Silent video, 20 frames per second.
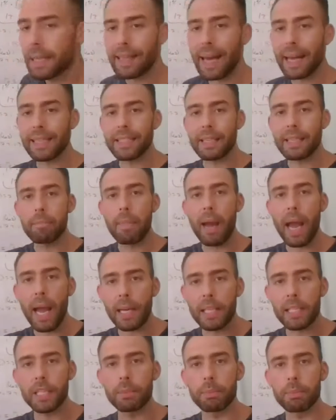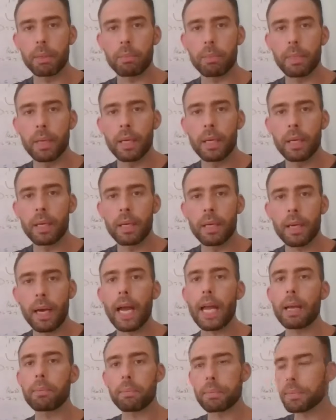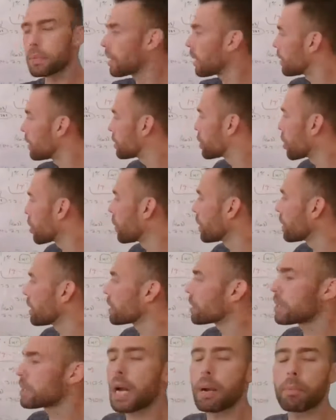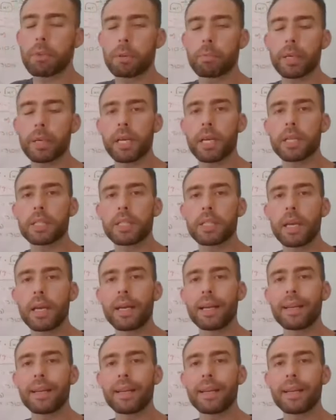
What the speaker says: That is the maximum. I am showing this number because